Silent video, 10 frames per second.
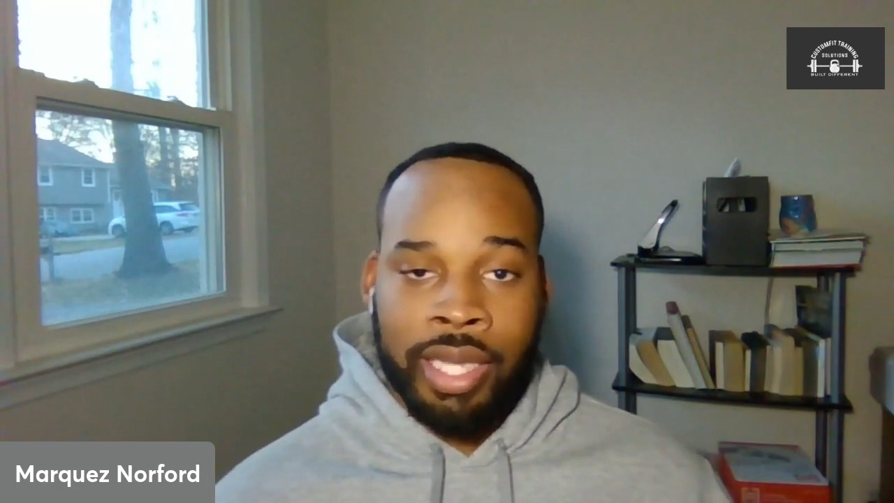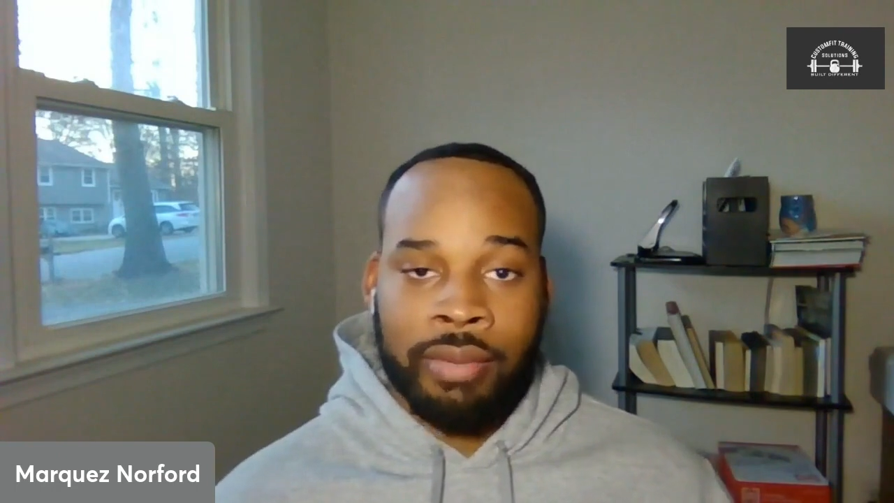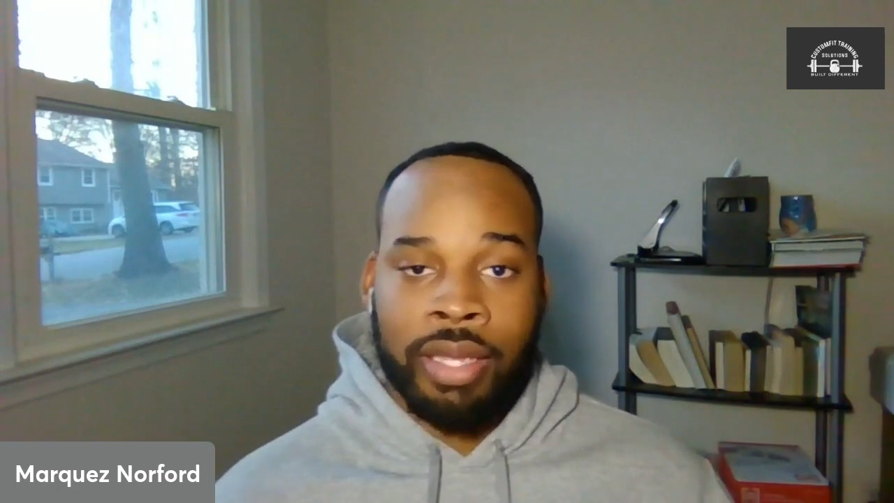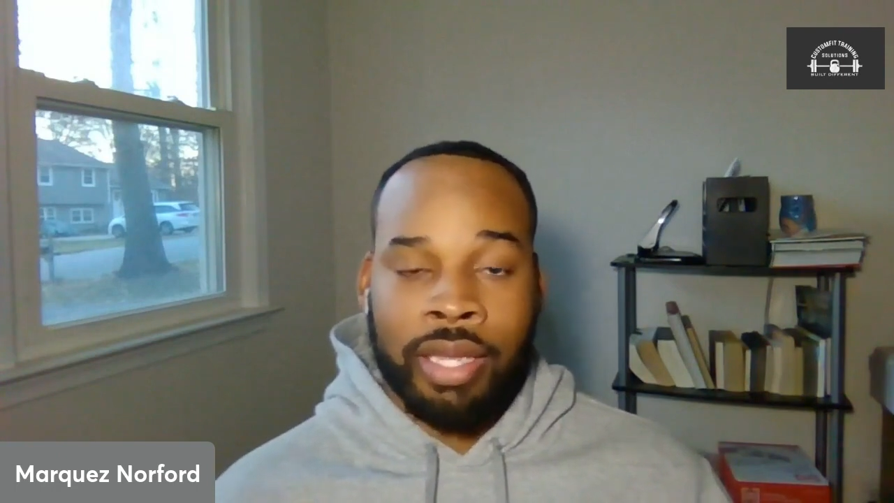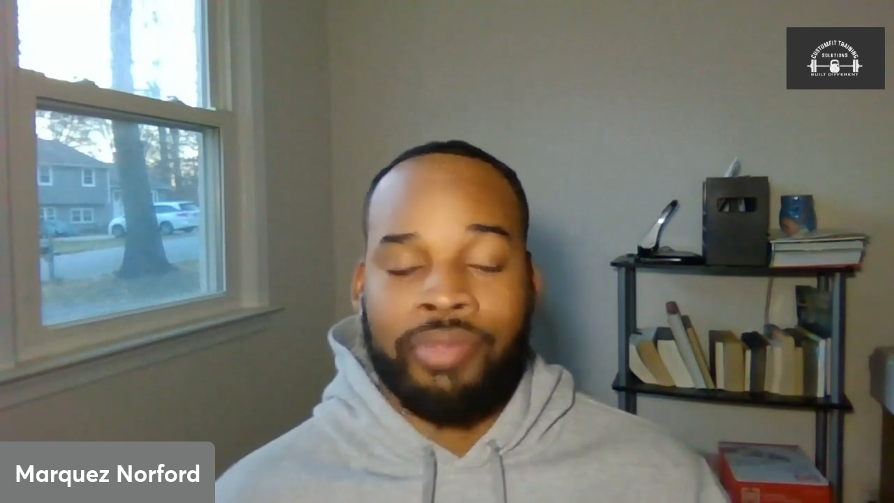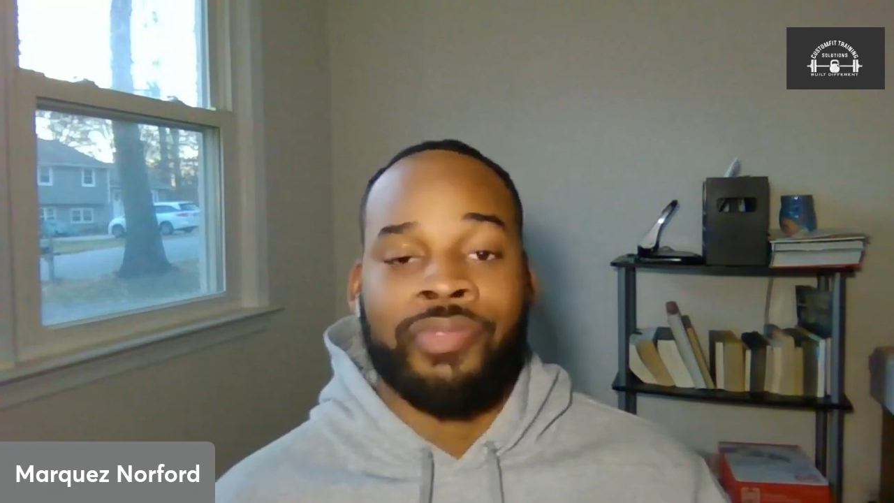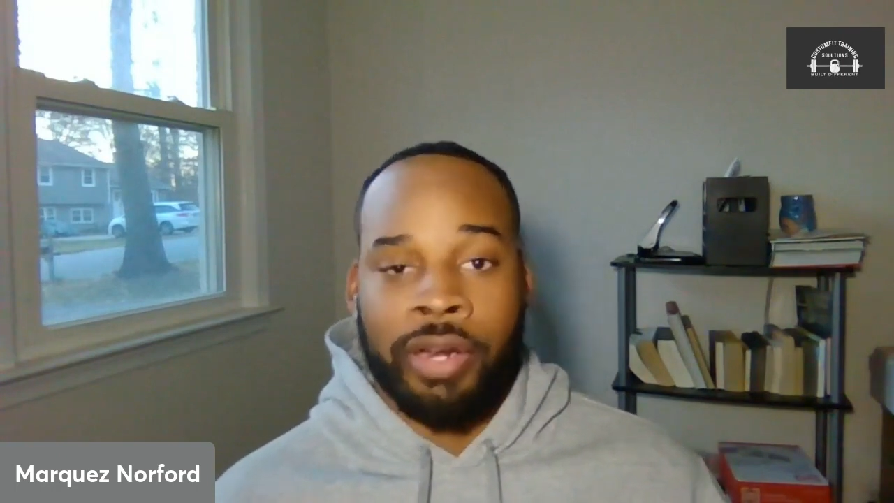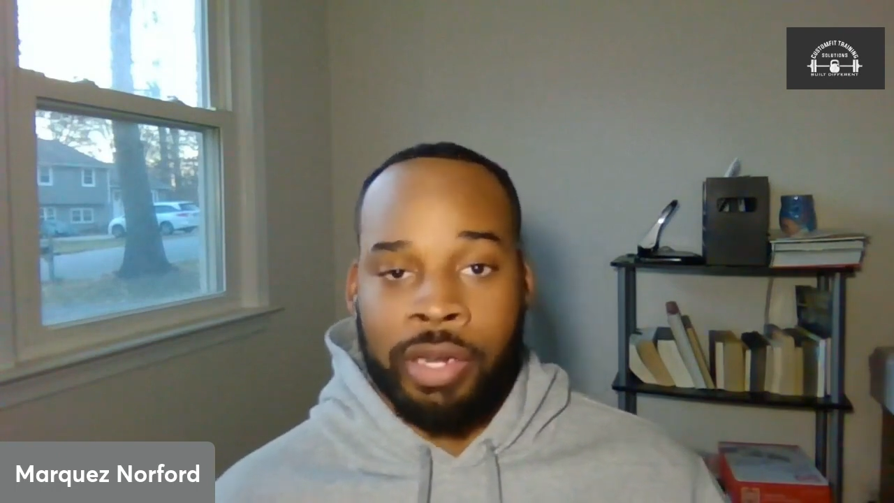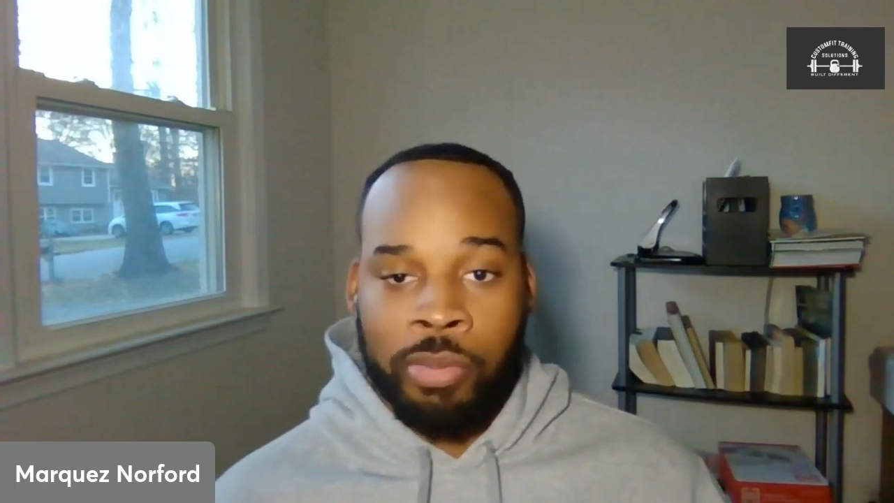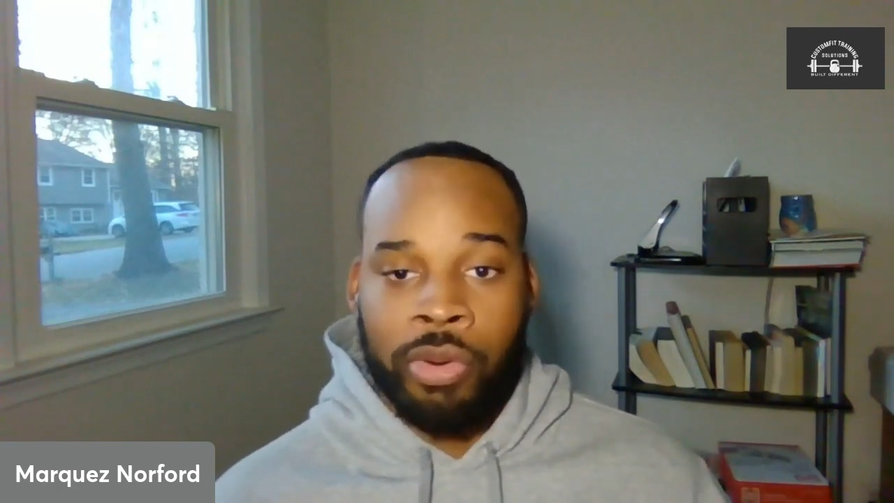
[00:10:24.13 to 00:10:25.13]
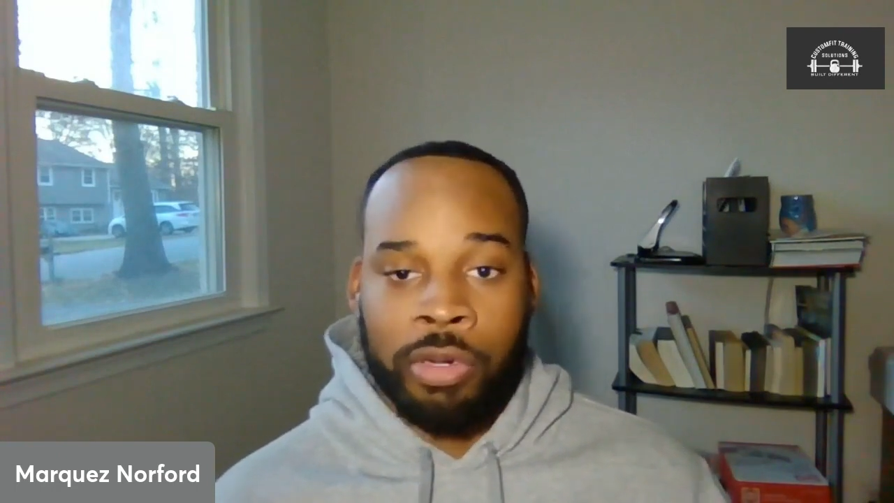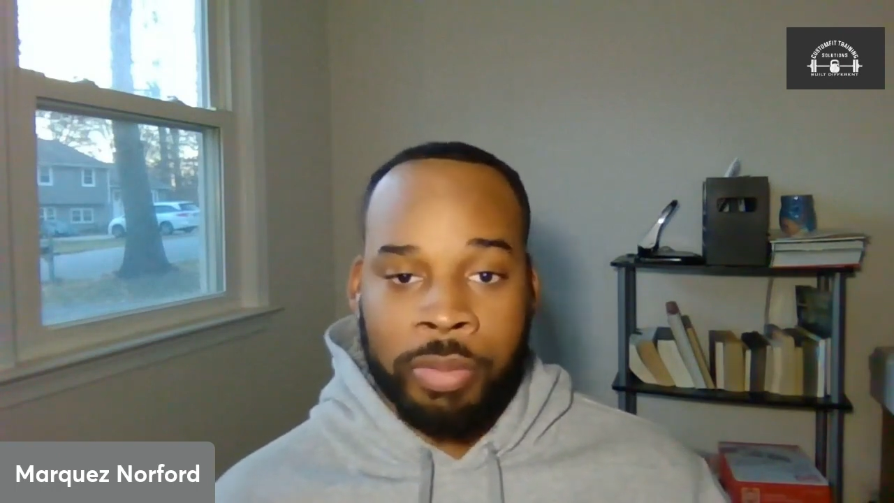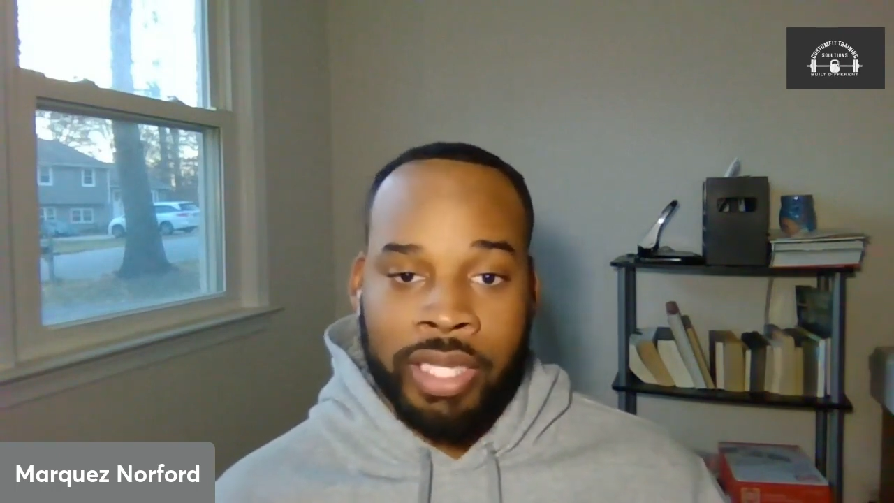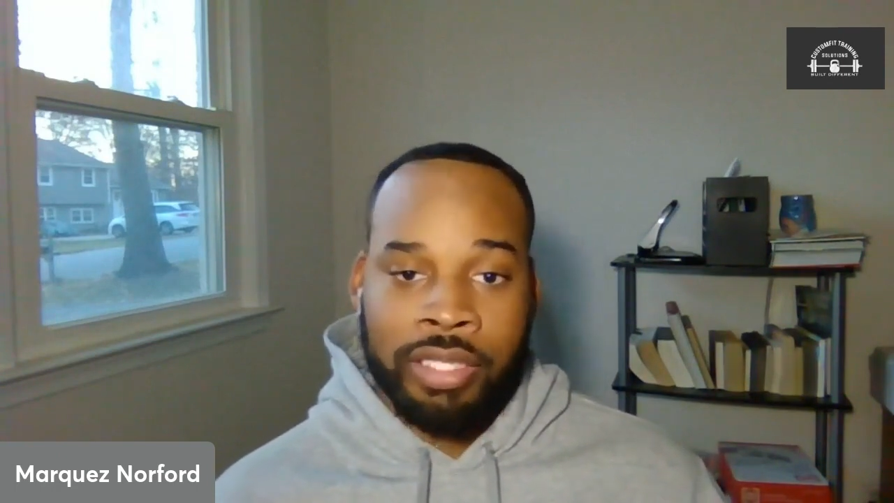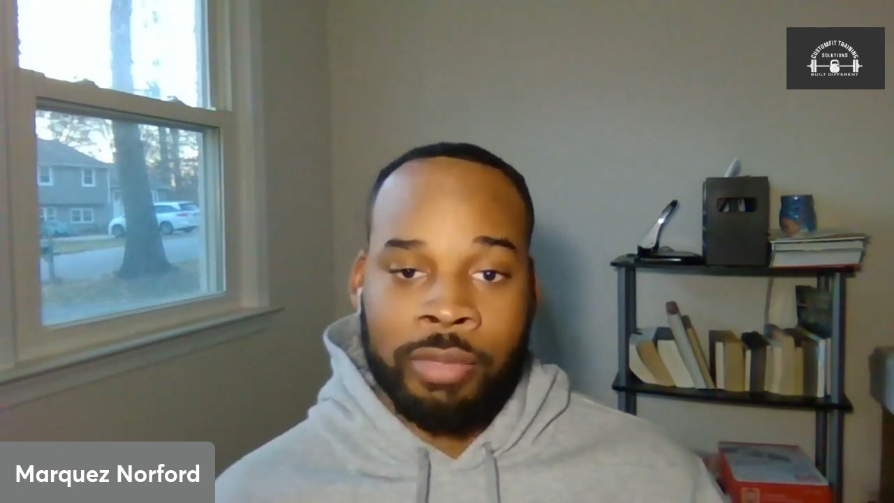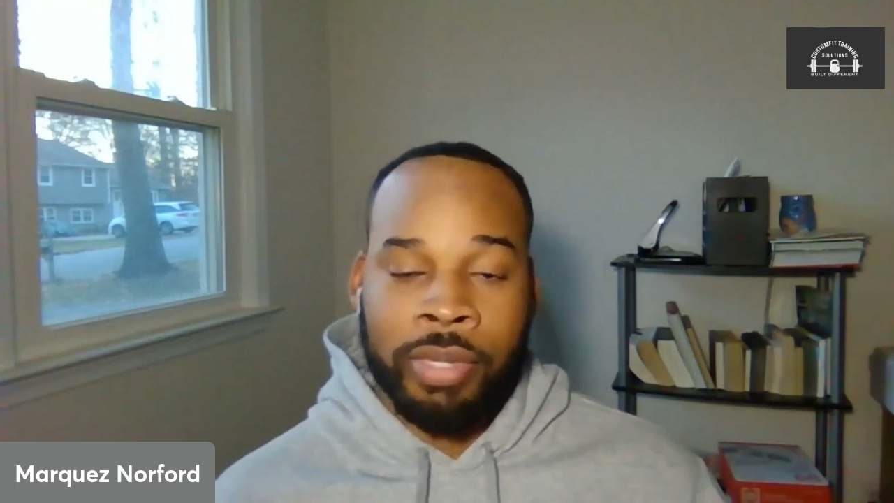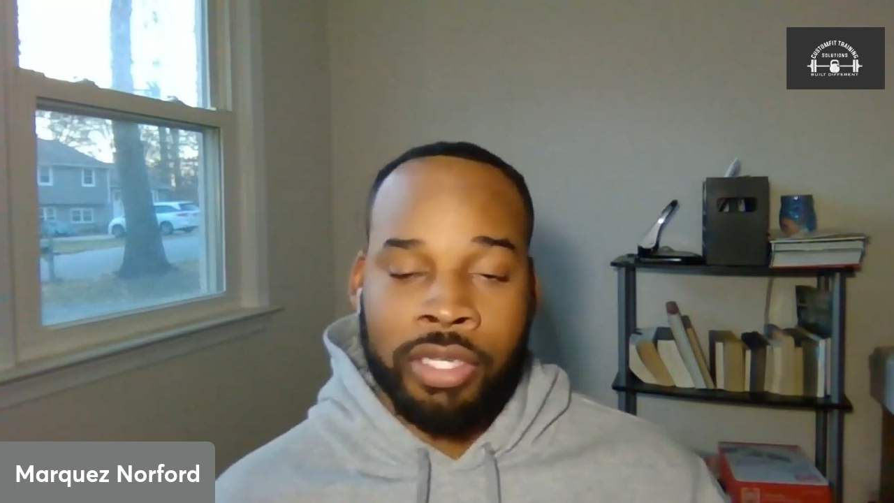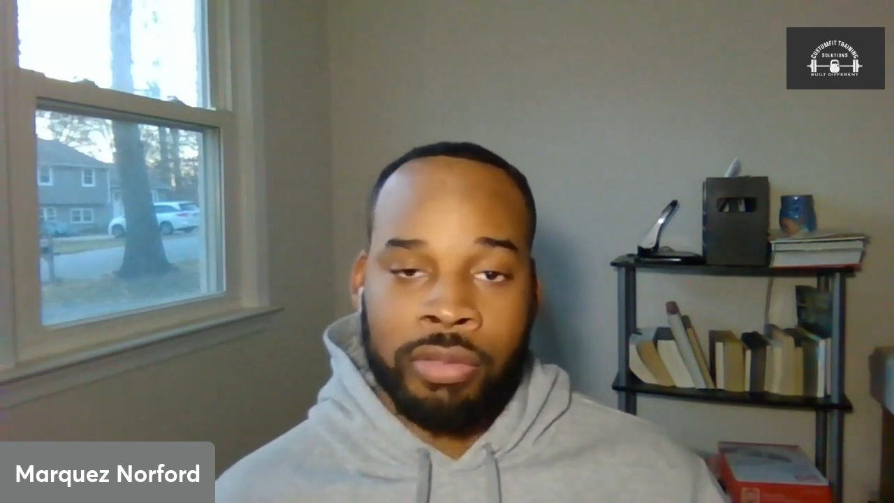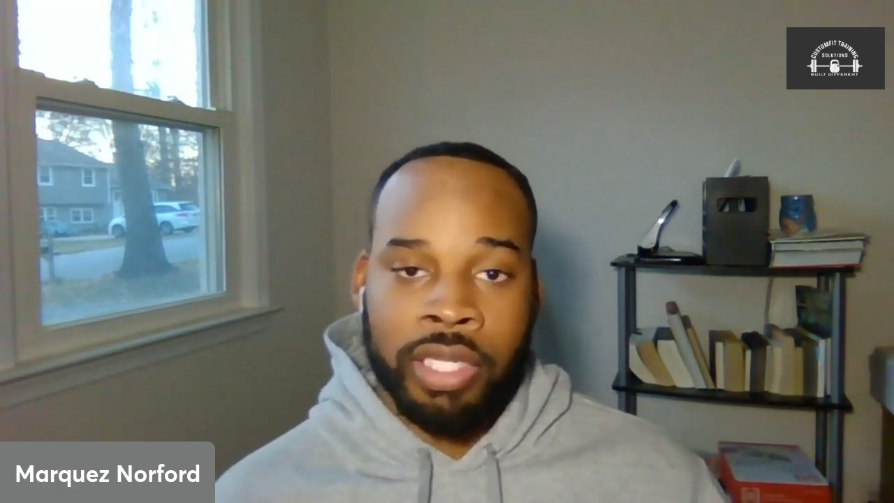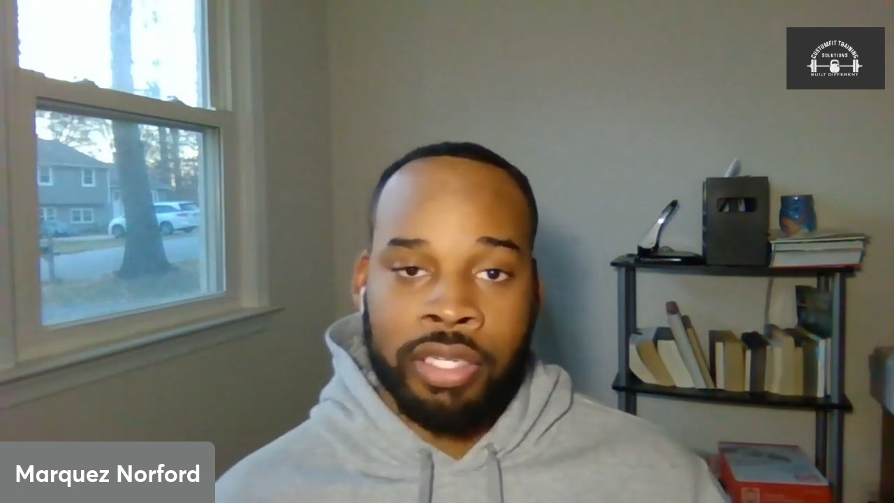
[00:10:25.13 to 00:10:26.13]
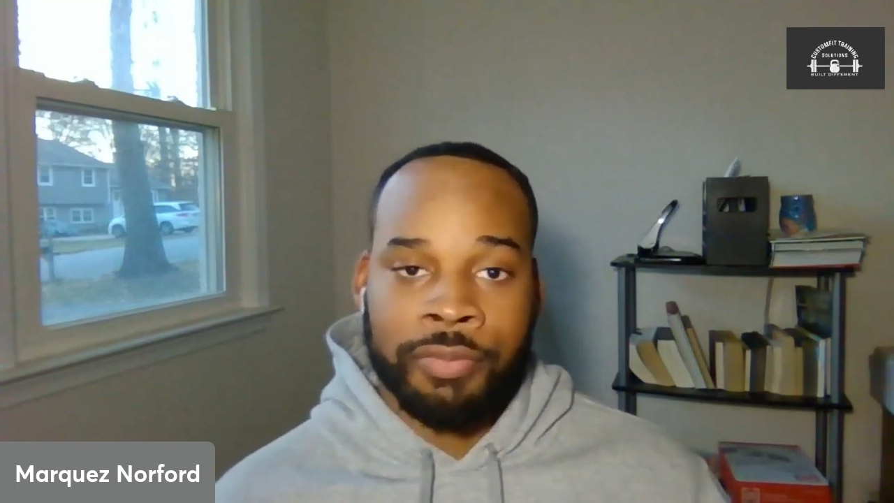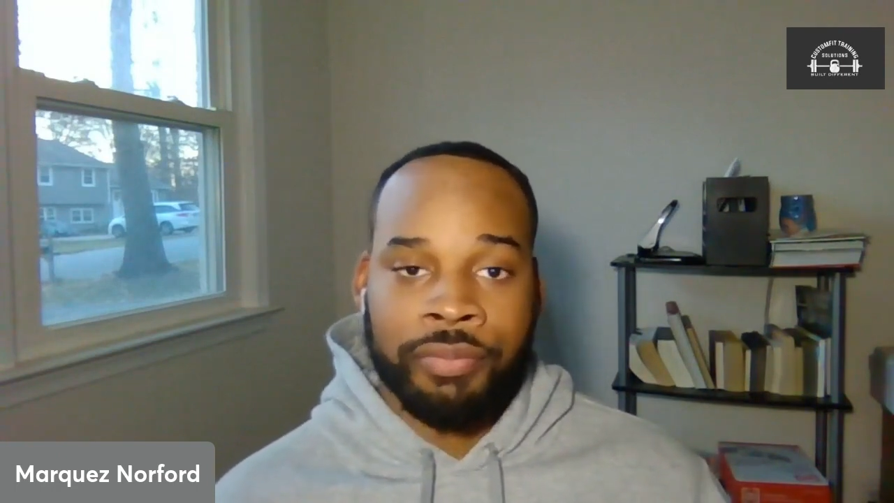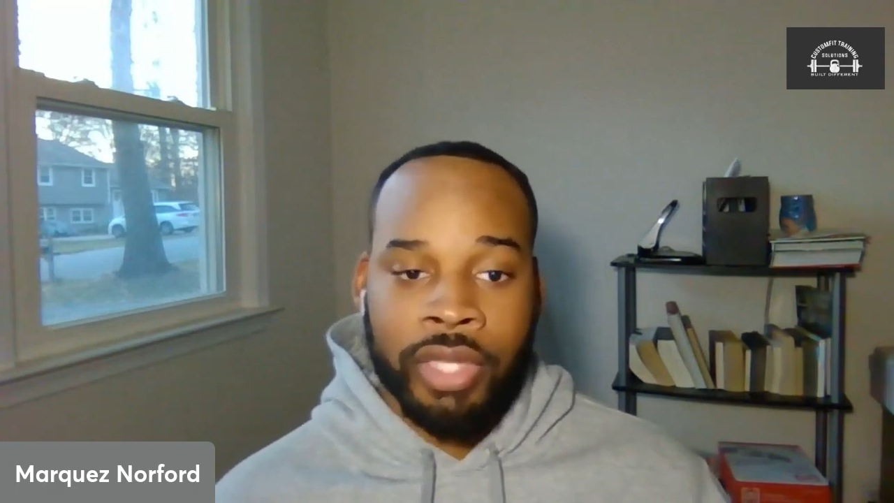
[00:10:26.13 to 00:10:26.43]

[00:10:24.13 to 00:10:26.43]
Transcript: That a very important piece of the puzzle here.